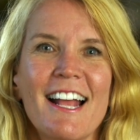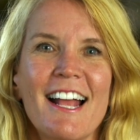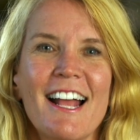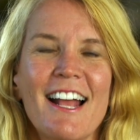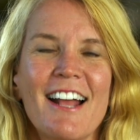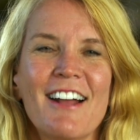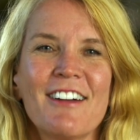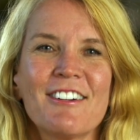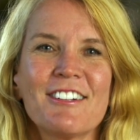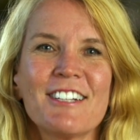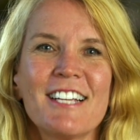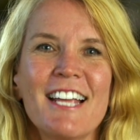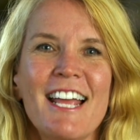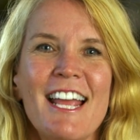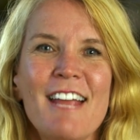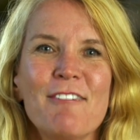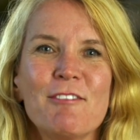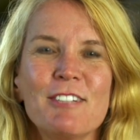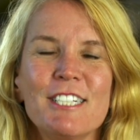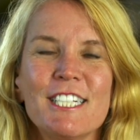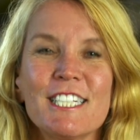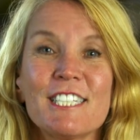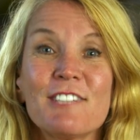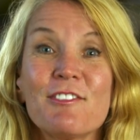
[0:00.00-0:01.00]
But an
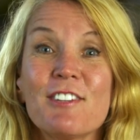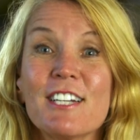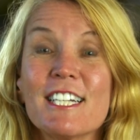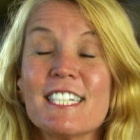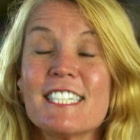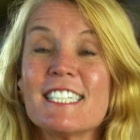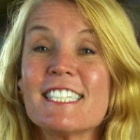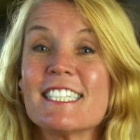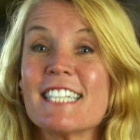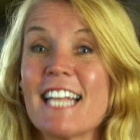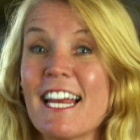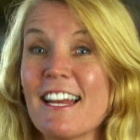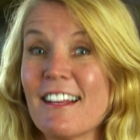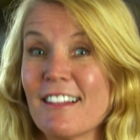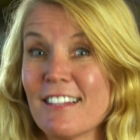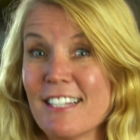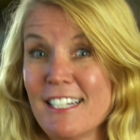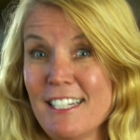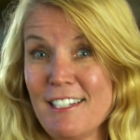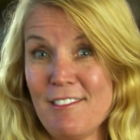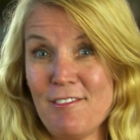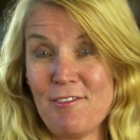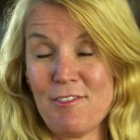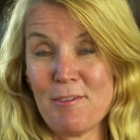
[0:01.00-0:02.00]
exception to that rule is if
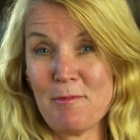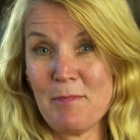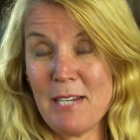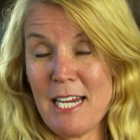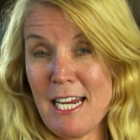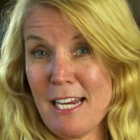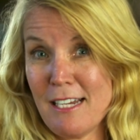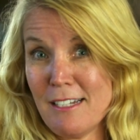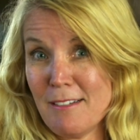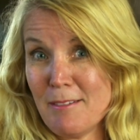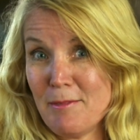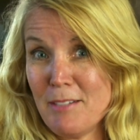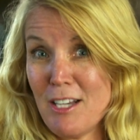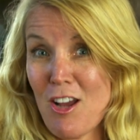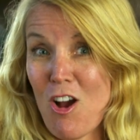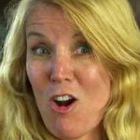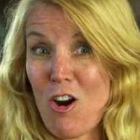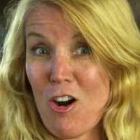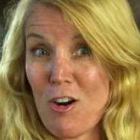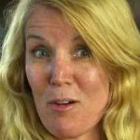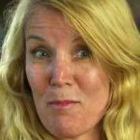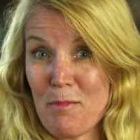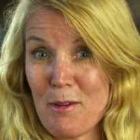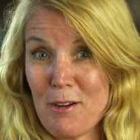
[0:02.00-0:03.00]
the talent will be
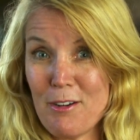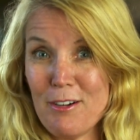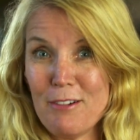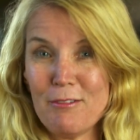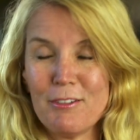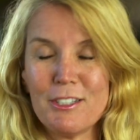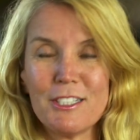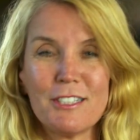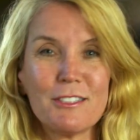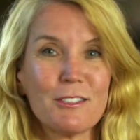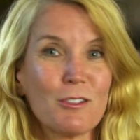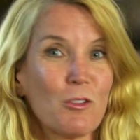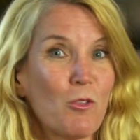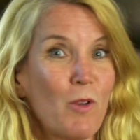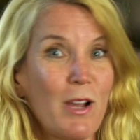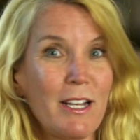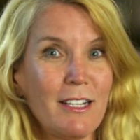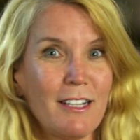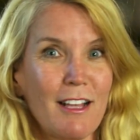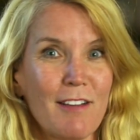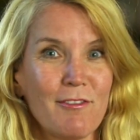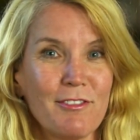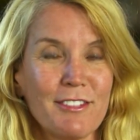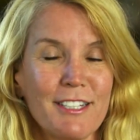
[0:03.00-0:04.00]
speaking directly to the
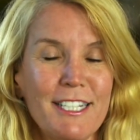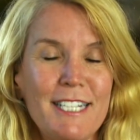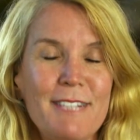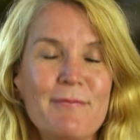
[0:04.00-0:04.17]
camera.